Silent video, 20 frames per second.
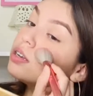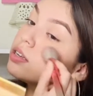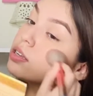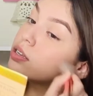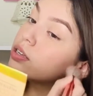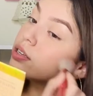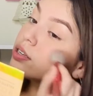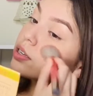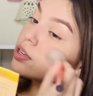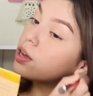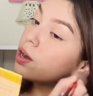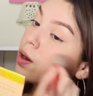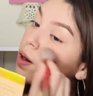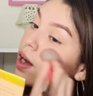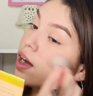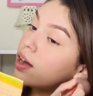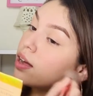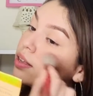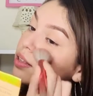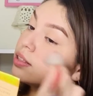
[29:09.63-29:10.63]

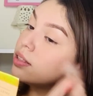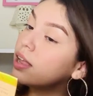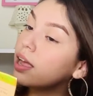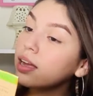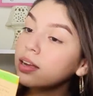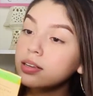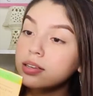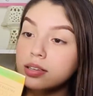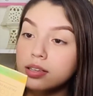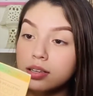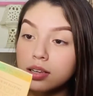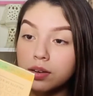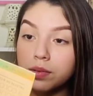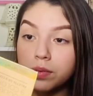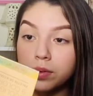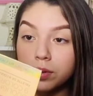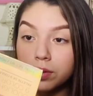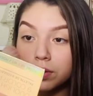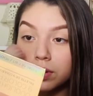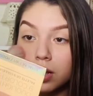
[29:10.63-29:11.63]
So next,
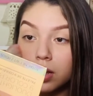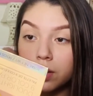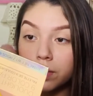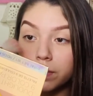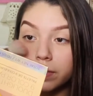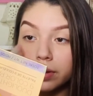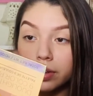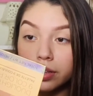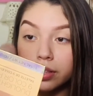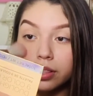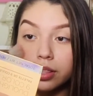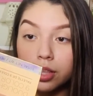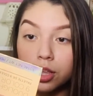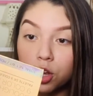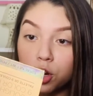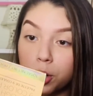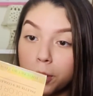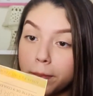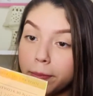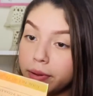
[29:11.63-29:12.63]
when you're done with
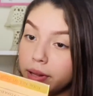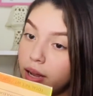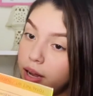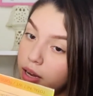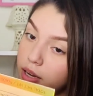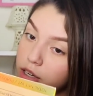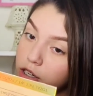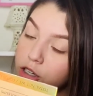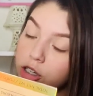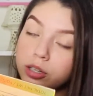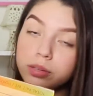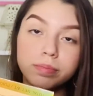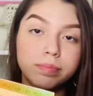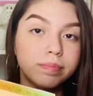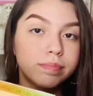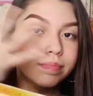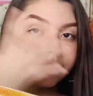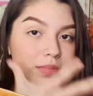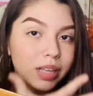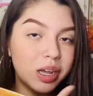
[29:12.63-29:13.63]
your blush,
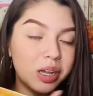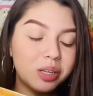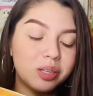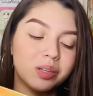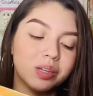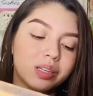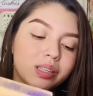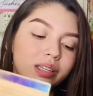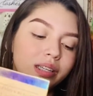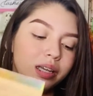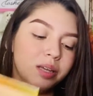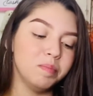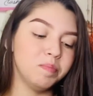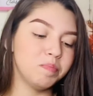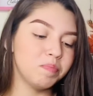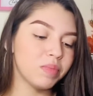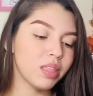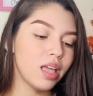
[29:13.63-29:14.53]
as you can see,